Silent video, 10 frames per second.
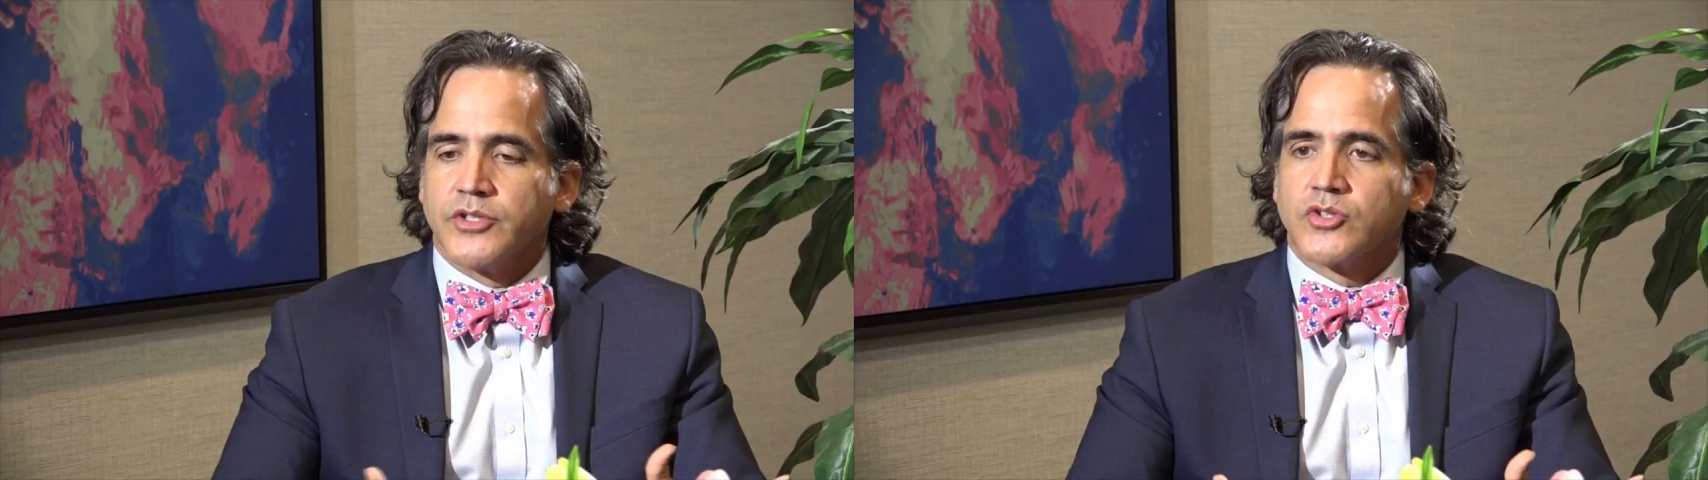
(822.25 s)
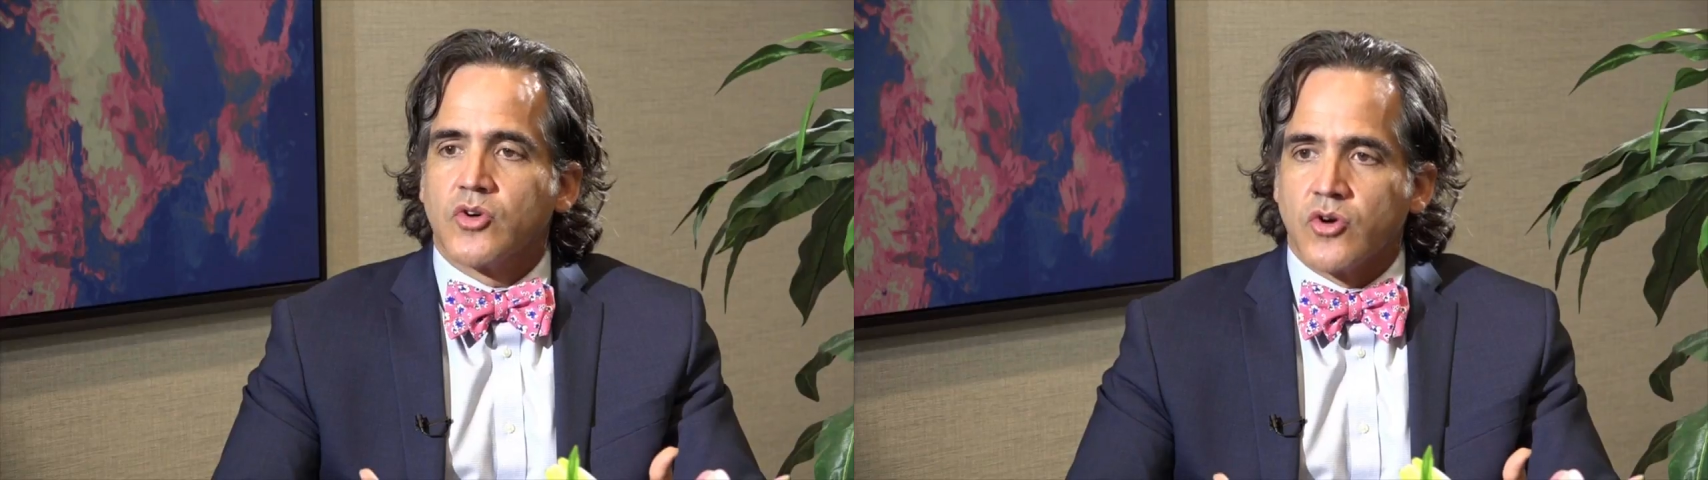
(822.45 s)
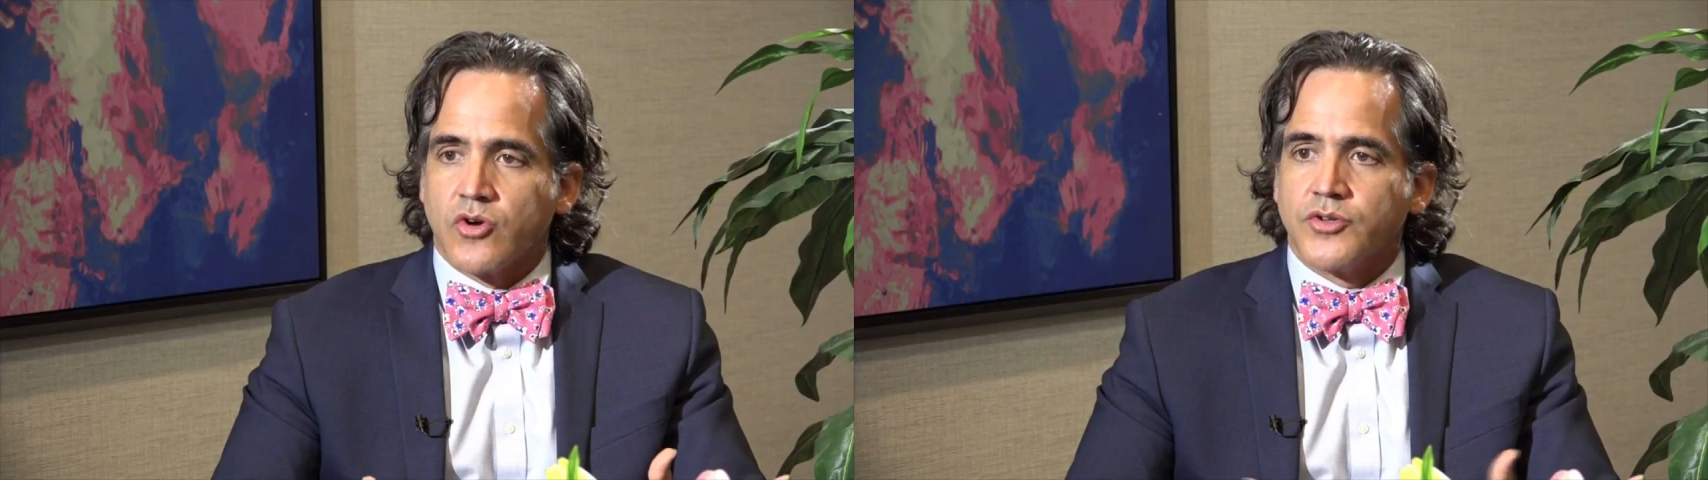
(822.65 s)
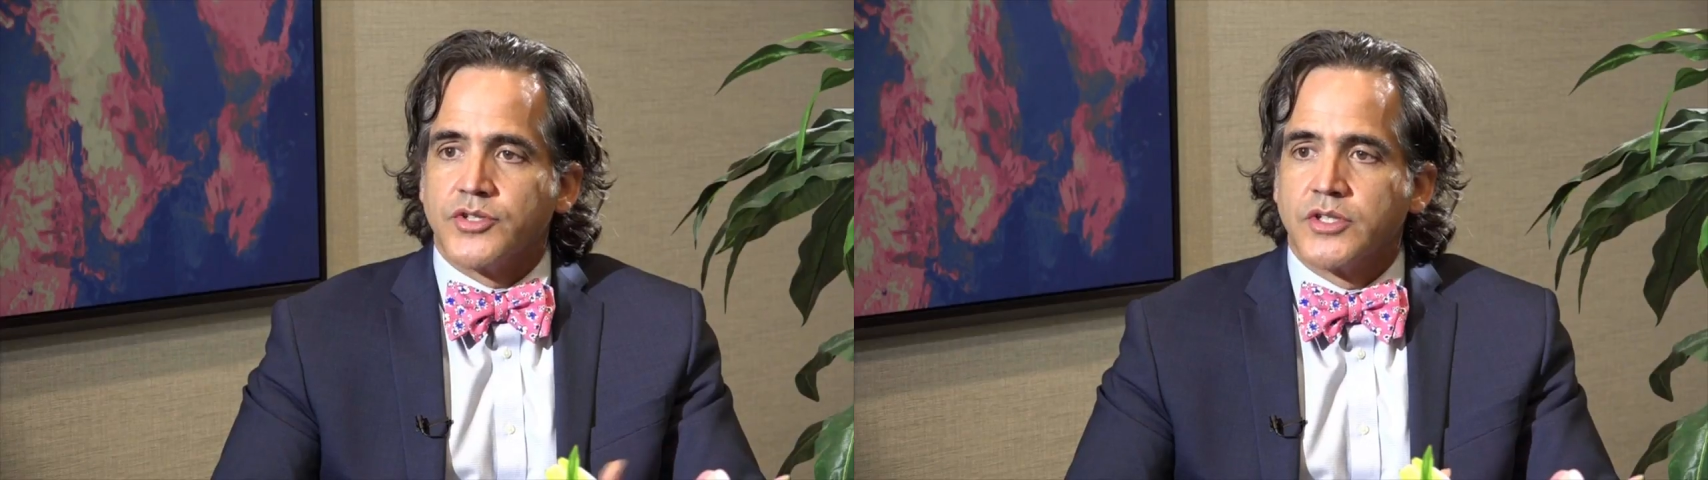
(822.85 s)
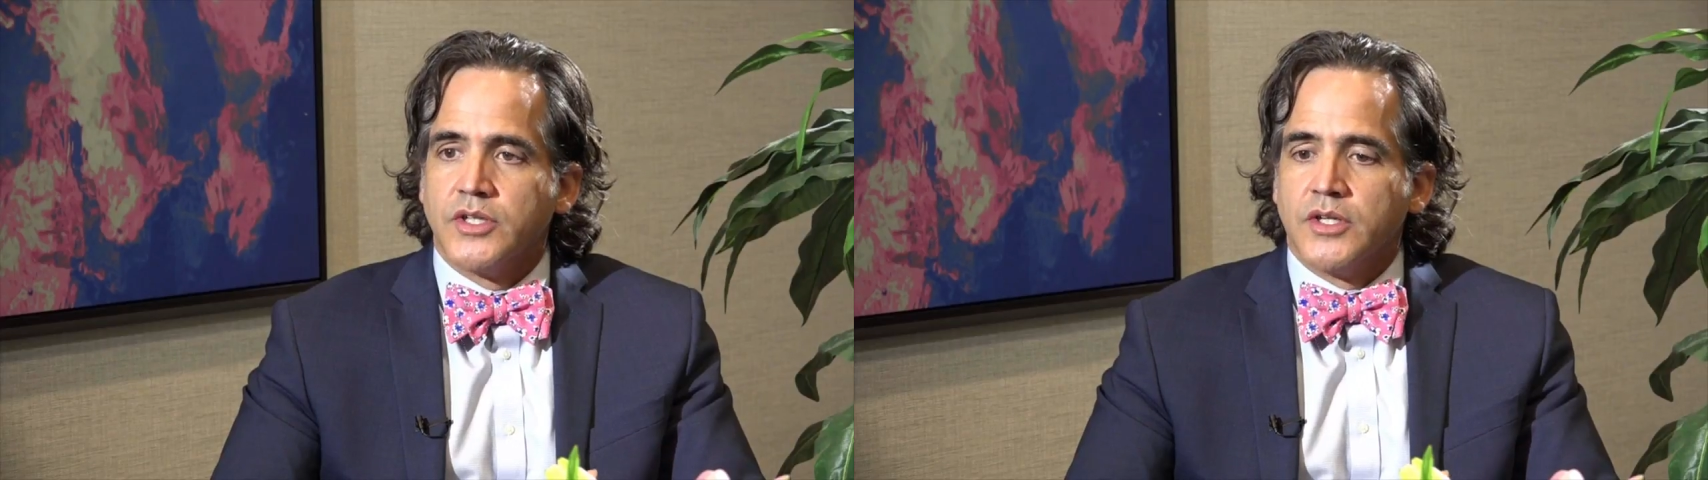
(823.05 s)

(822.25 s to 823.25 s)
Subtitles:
charged